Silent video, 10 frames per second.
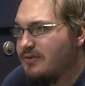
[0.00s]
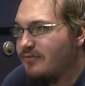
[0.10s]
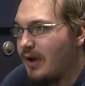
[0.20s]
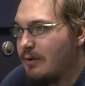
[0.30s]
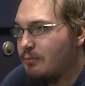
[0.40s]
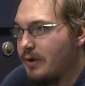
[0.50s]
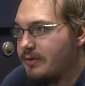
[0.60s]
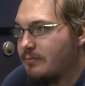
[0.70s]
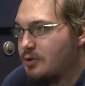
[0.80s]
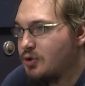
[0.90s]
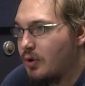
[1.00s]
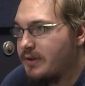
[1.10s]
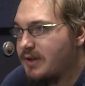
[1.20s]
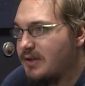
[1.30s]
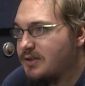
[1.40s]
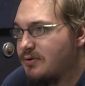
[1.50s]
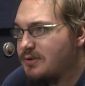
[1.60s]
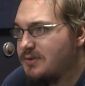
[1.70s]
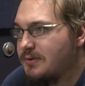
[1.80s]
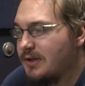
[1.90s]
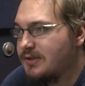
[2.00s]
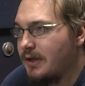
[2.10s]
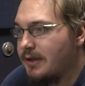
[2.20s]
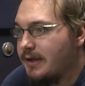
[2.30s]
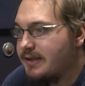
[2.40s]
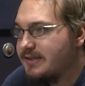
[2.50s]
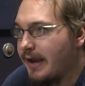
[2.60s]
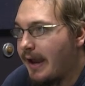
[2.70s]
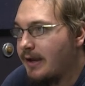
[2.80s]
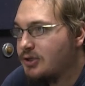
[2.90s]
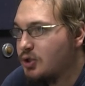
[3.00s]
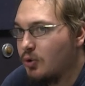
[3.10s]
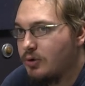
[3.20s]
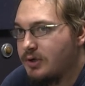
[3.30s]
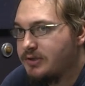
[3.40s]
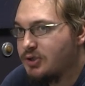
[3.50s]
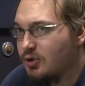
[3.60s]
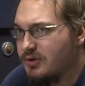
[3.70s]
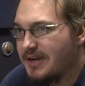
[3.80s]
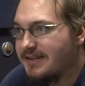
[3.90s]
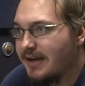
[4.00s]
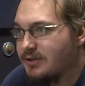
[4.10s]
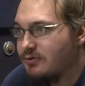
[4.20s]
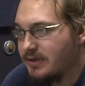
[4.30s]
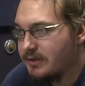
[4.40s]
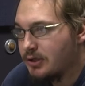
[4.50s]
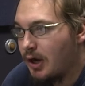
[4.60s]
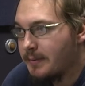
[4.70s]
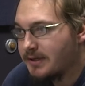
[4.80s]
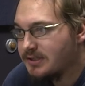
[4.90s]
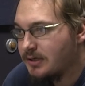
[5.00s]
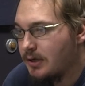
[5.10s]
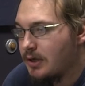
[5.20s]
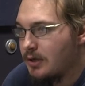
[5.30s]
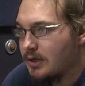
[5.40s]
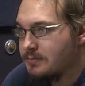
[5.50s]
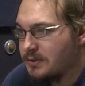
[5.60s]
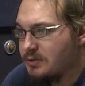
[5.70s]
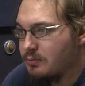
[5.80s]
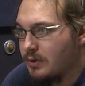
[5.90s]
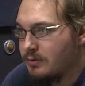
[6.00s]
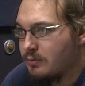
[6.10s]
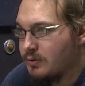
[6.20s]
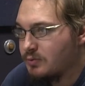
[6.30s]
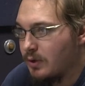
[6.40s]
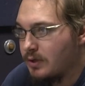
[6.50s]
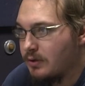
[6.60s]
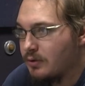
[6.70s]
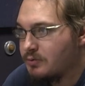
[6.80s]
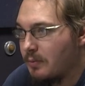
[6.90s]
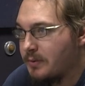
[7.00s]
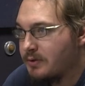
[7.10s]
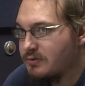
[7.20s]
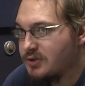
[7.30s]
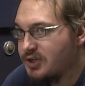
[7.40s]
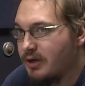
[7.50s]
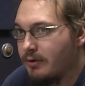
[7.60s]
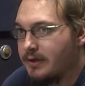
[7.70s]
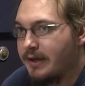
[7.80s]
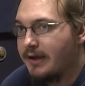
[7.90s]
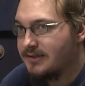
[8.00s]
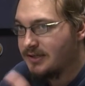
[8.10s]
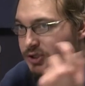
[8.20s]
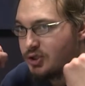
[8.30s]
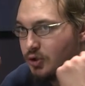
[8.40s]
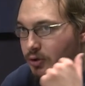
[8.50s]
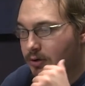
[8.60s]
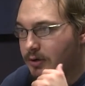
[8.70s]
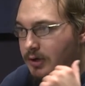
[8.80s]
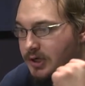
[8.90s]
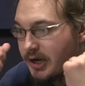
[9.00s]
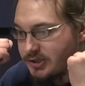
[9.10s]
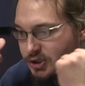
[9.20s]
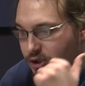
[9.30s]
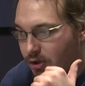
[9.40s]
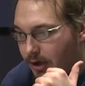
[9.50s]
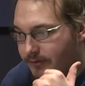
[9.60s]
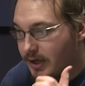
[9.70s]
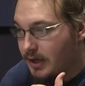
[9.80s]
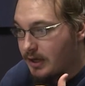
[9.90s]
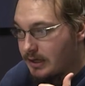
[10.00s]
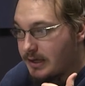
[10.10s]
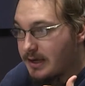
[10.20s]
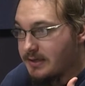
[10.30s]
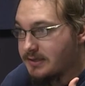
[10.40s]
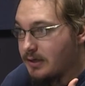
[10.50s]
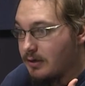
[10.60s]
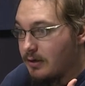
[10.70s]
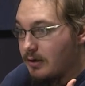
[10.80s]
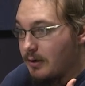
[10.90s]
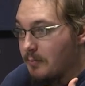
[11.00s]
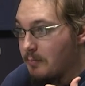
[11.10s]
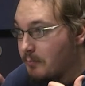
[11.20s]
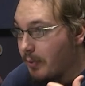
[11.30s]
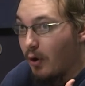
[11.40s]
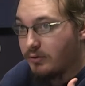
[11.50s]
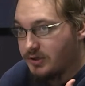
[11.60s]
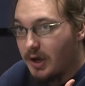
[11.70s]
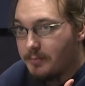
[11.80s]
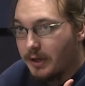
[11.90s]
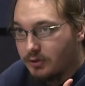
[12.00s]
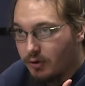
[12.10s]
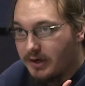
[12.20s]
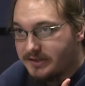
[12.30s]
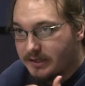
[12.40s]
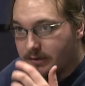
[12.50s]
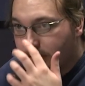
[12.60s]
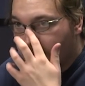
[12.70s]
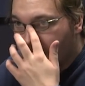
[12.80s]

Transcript: was fine with the majority of the tattoos because like the Joker's had tattoos in the comics, especially when there was one when he was in jail and he has his shirt off. He is bulked up like crazy,